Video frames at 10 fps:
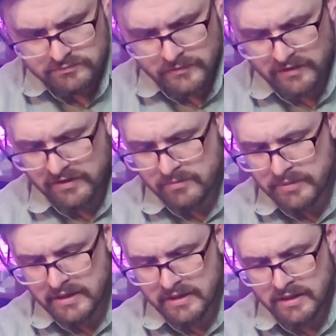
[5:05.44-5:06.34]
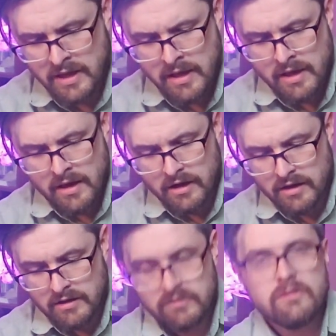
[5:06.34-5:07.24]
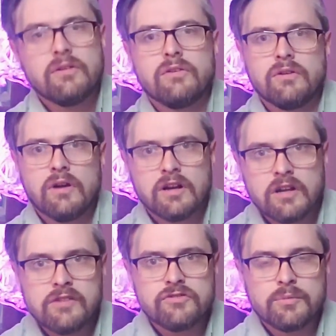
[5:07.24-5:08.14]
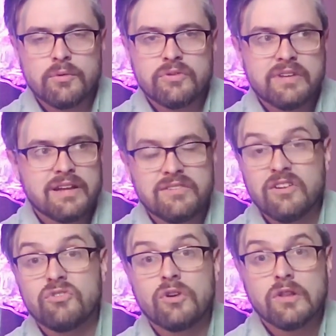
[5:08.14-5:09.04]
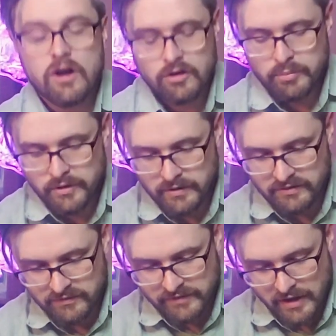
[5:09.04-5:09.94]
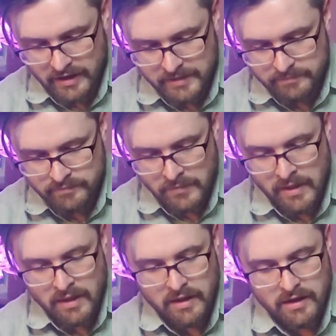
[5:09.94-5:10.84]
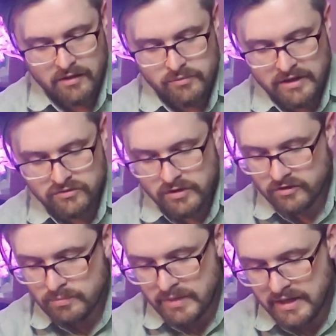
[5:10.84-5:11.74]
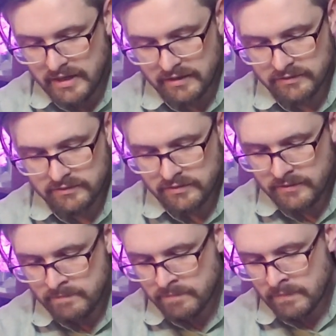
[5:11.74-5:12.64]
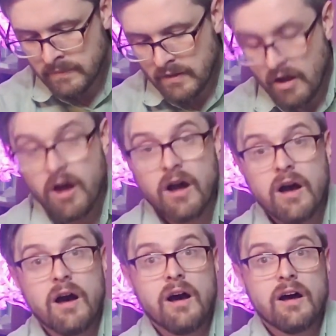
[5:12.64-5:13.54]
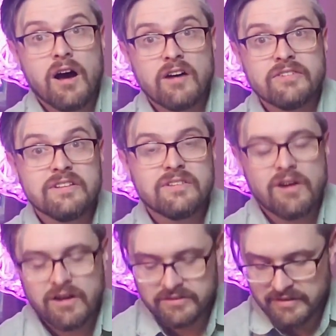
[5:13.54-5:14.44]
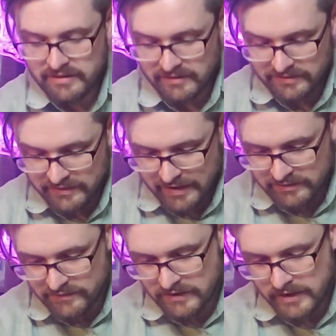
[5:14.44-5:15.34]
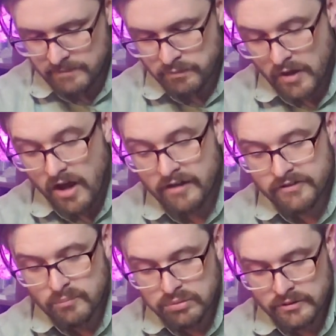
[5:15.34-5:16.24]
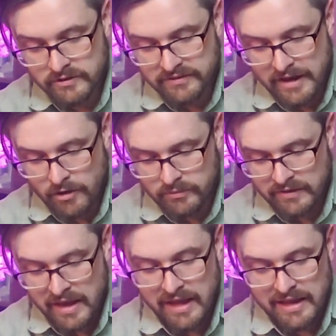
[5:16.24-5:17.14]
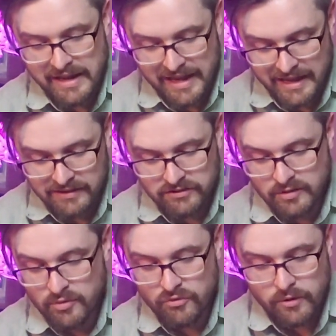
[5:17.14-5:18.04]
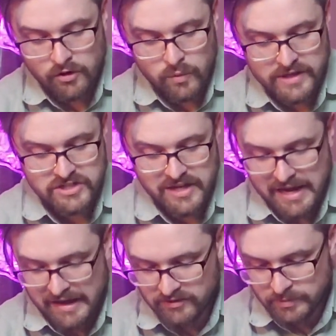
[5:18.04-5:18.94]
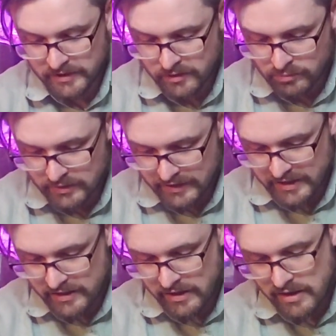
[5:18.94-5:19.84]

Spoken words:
This can be uncomfortable sitting still for long periods of time, restaurants, meetings, often talks excessively, often blurts out an answer before a question has been completed,